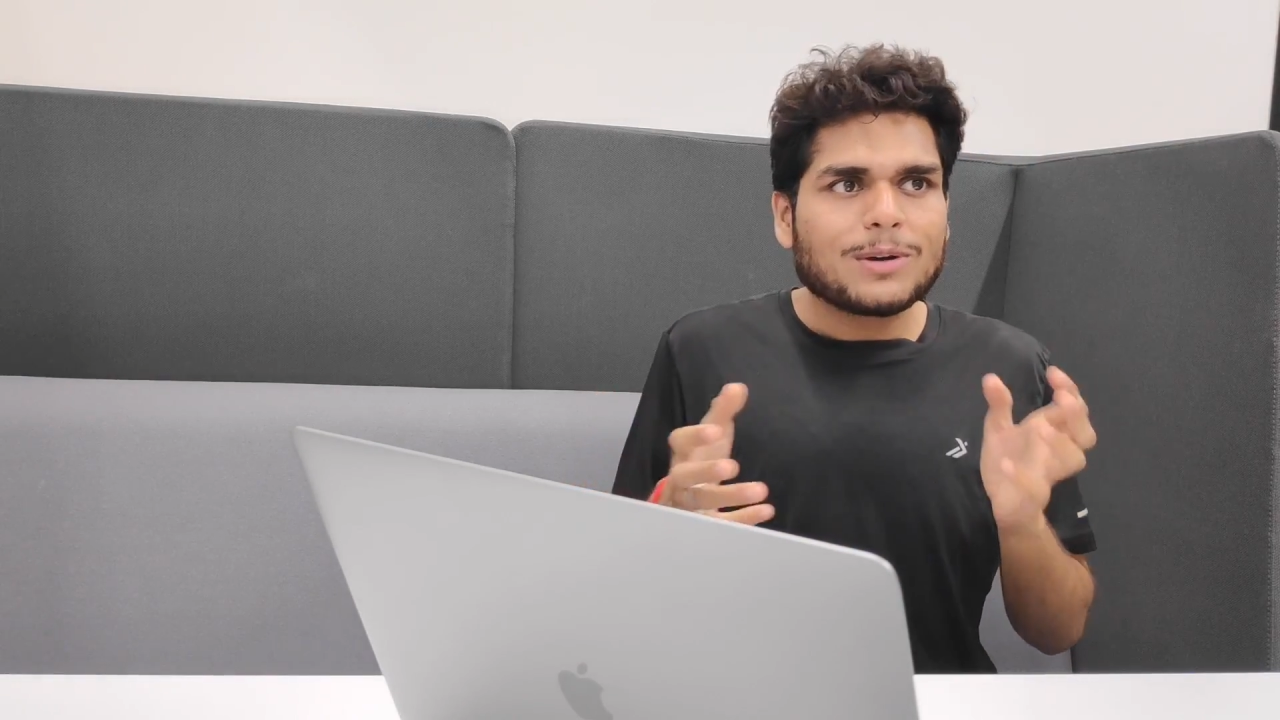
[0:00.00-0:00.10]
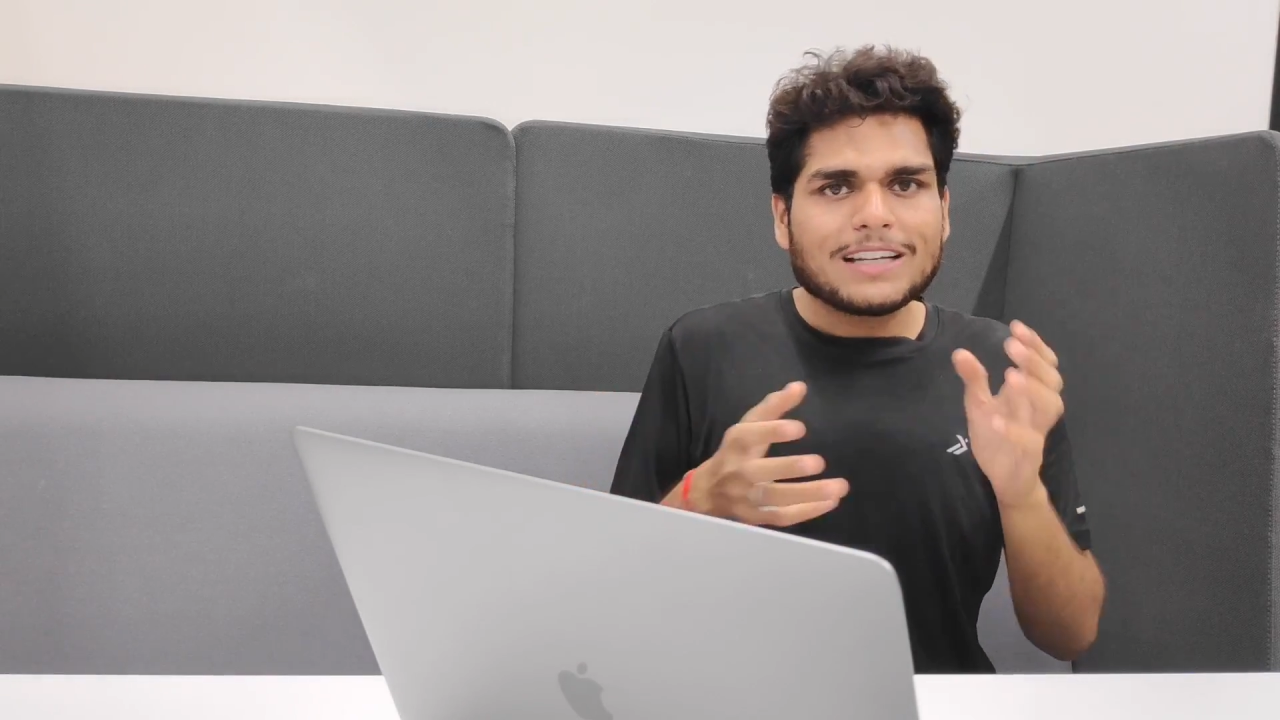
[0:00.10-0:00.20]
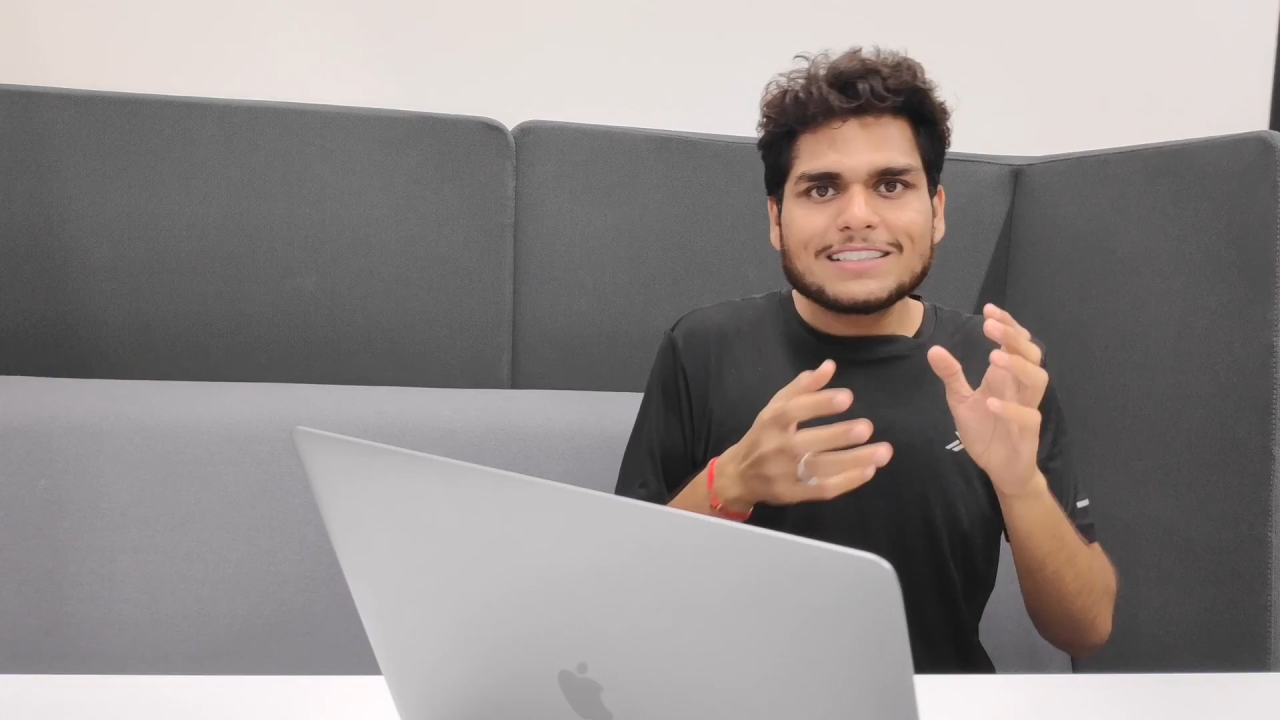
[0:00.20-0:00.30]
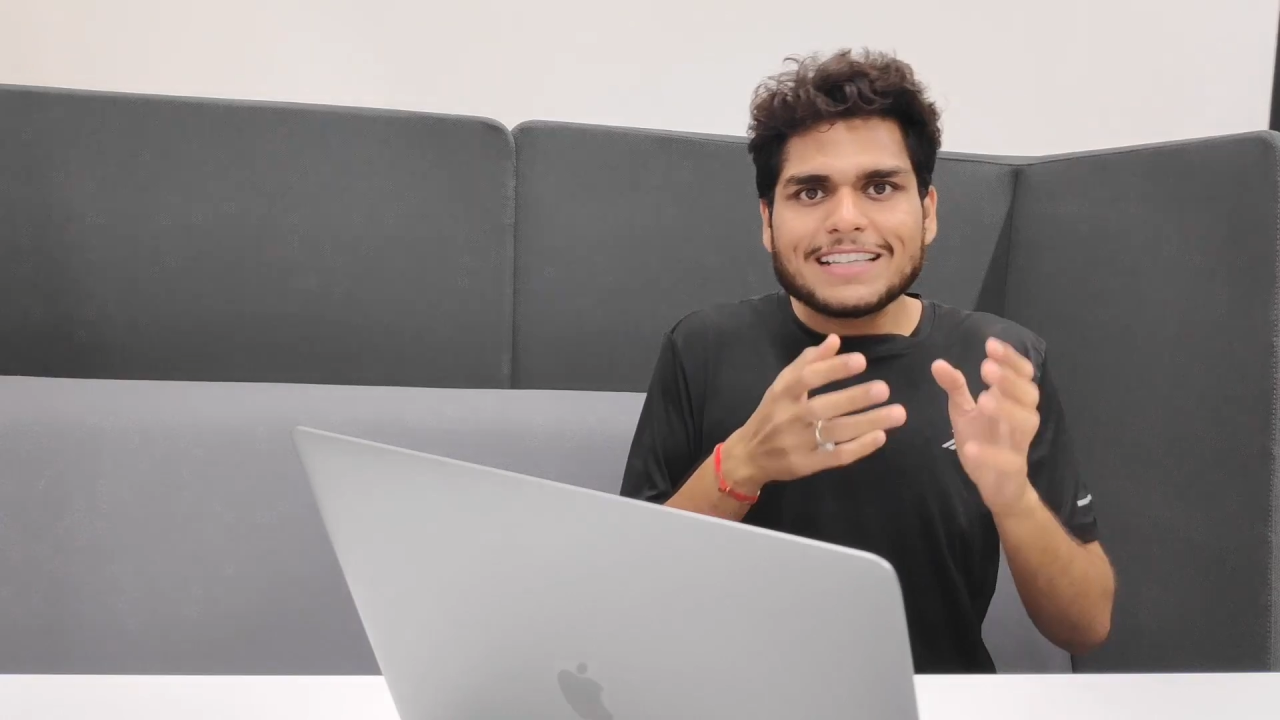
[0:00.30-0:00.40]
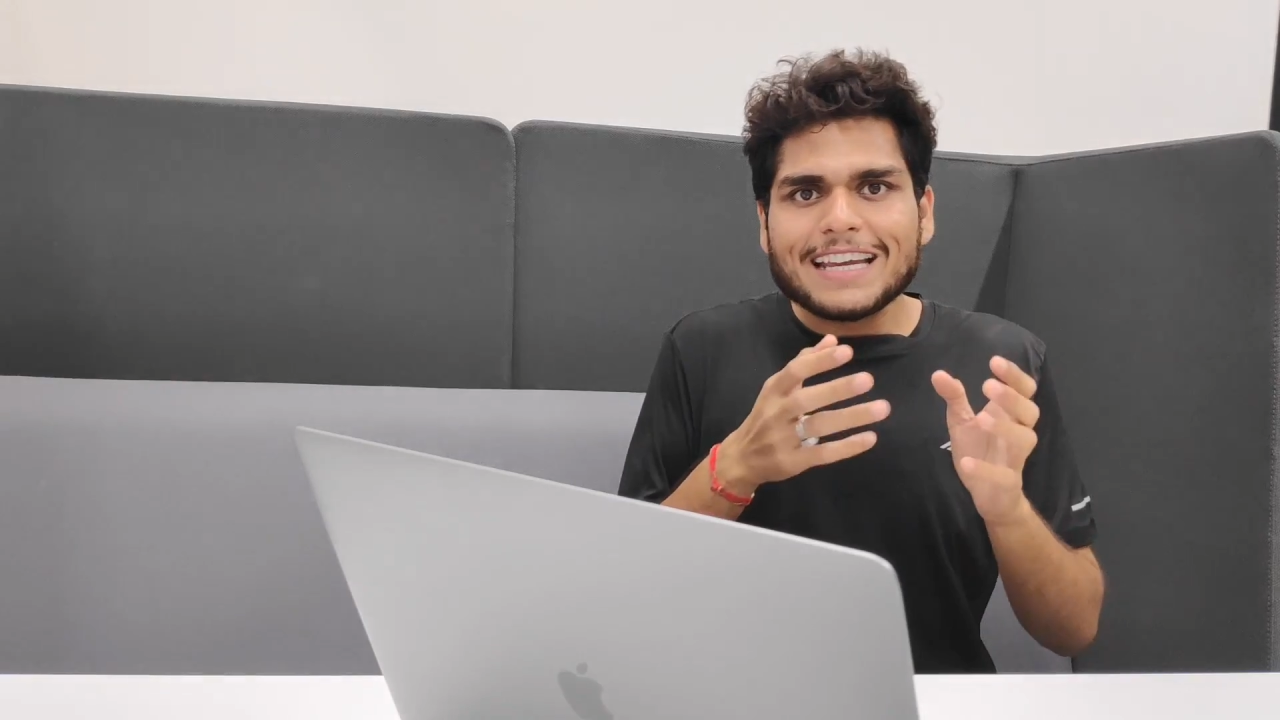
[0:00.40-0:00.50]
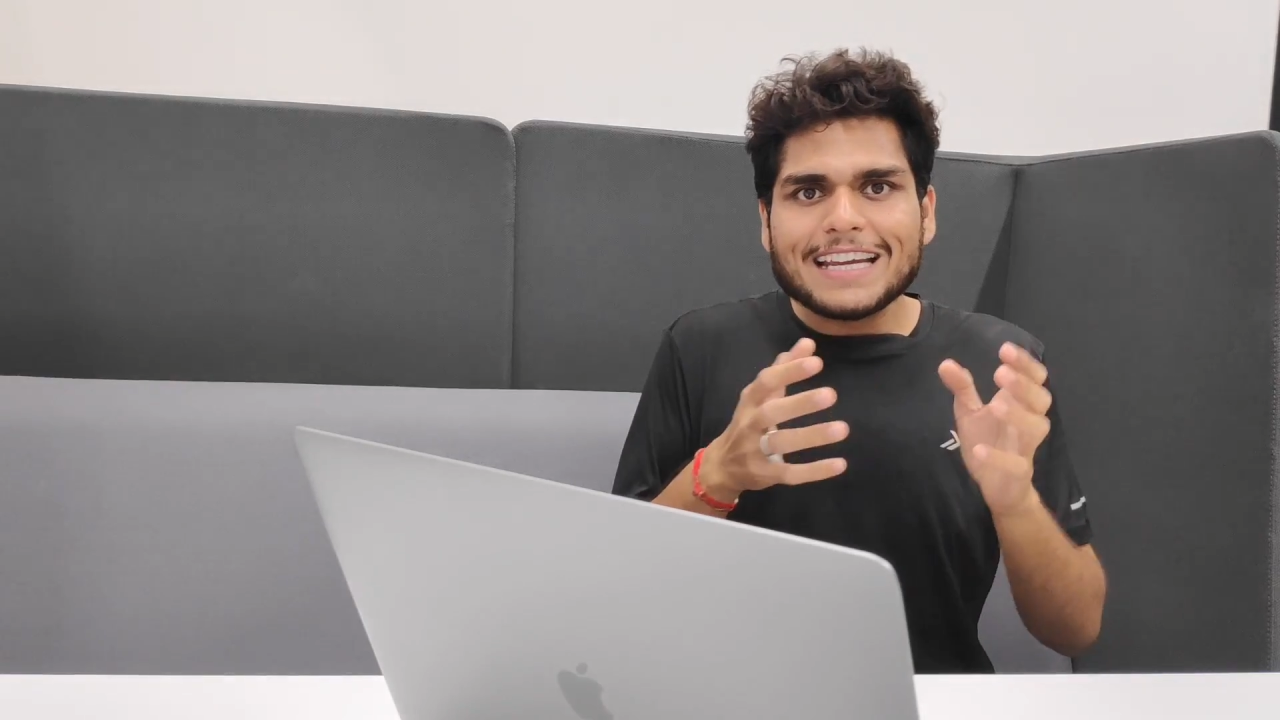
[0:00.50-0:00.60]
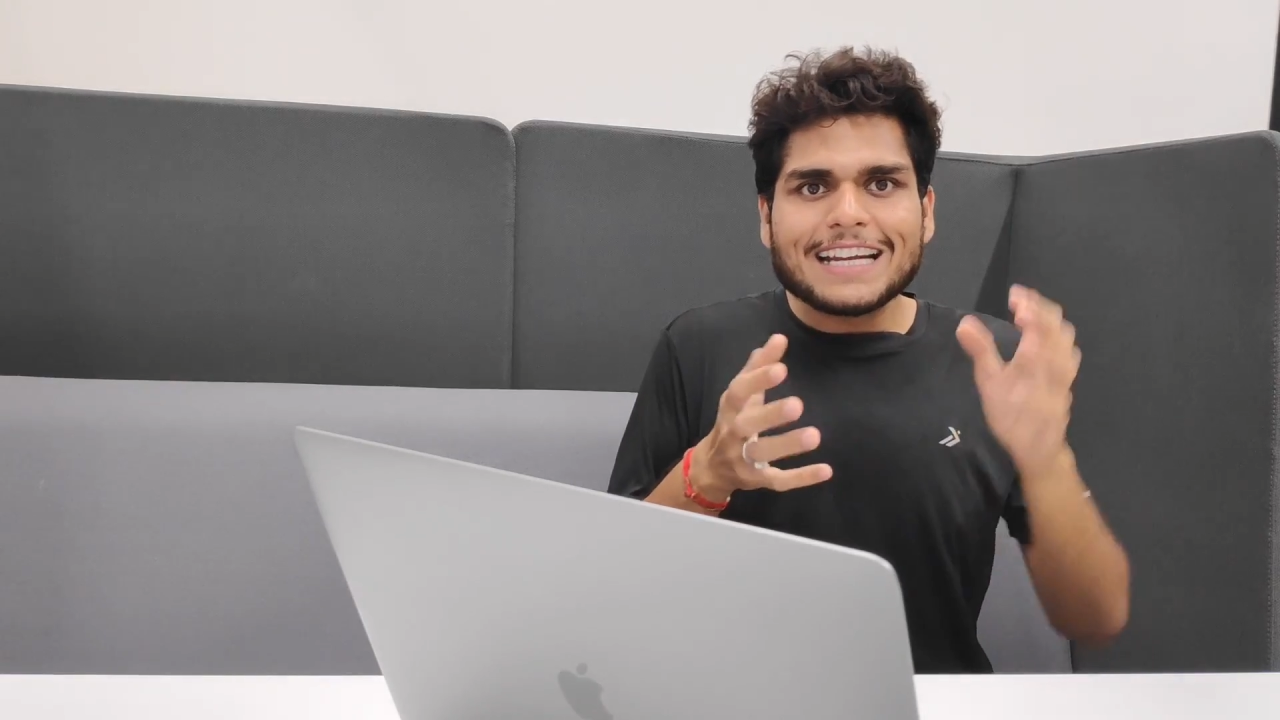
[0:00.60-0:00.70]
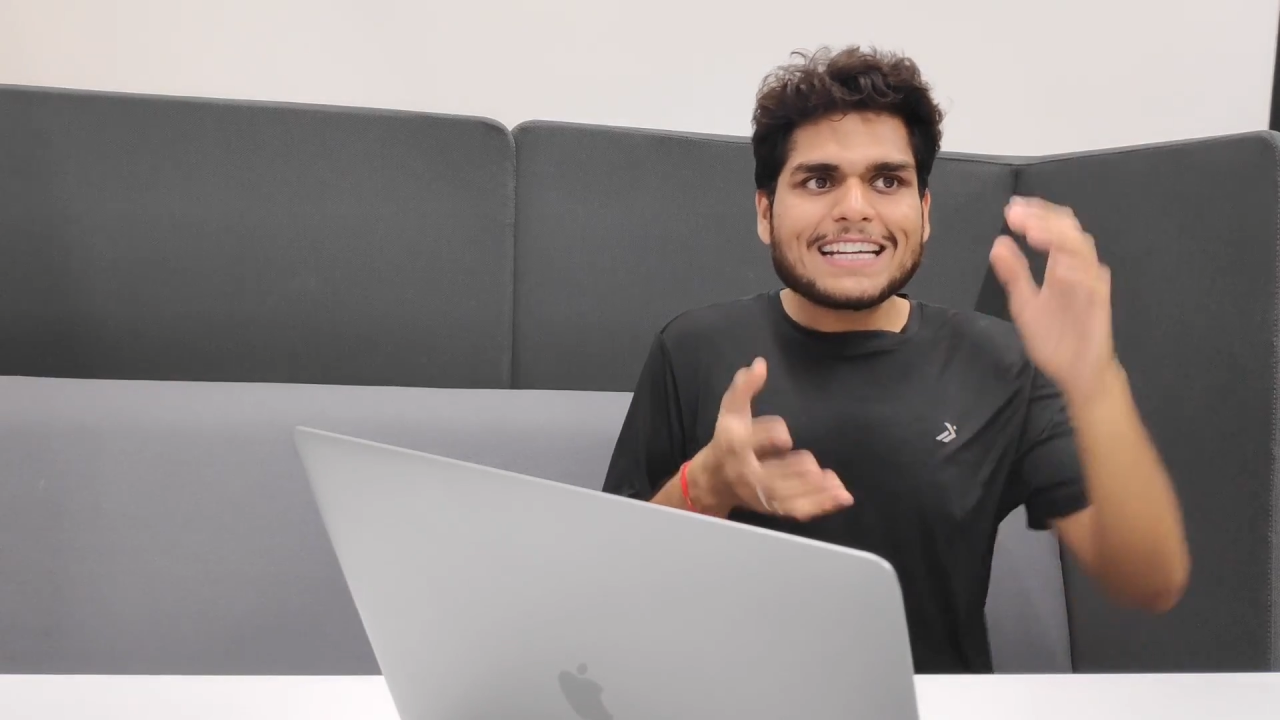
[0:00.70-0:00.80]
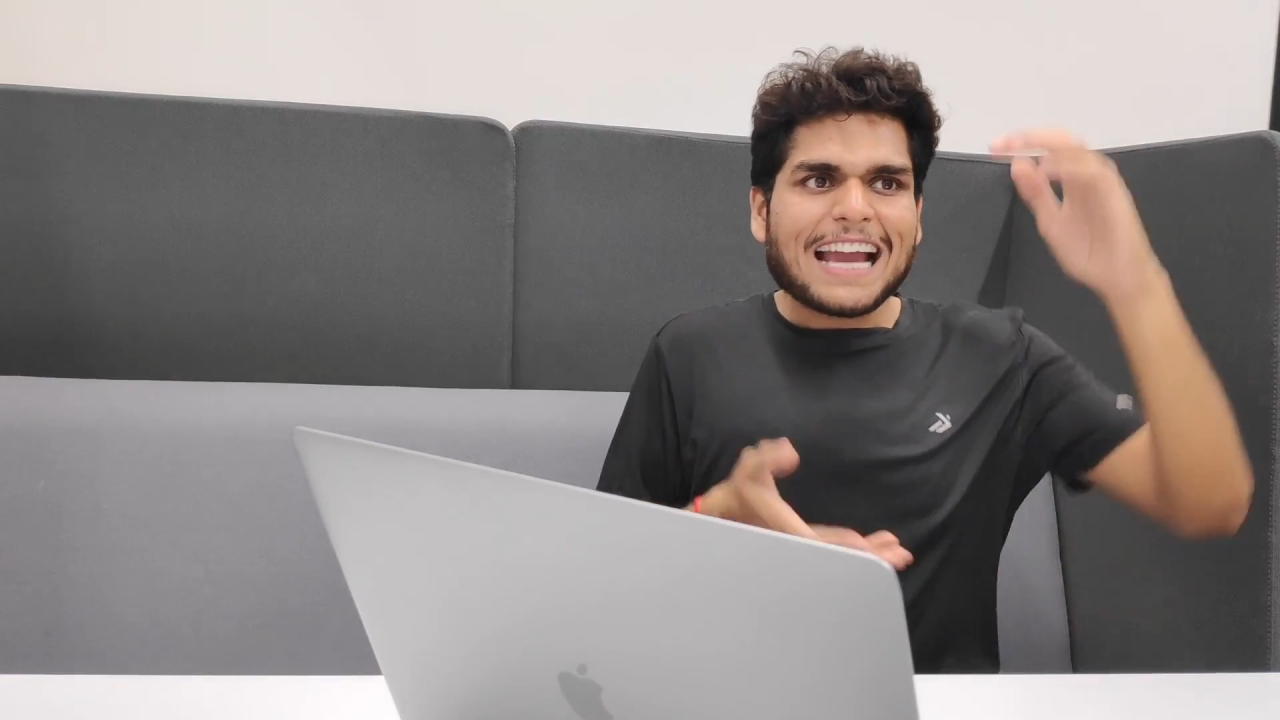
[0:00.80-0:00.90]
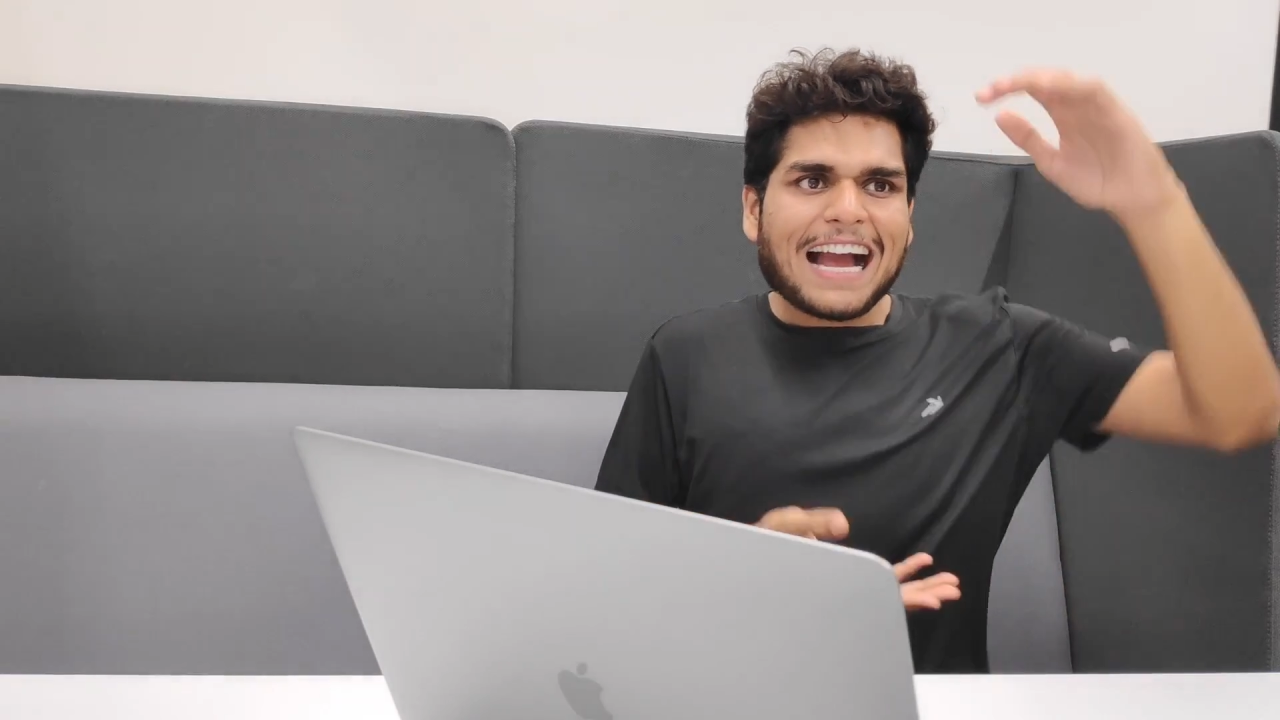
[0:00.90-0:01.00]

can say it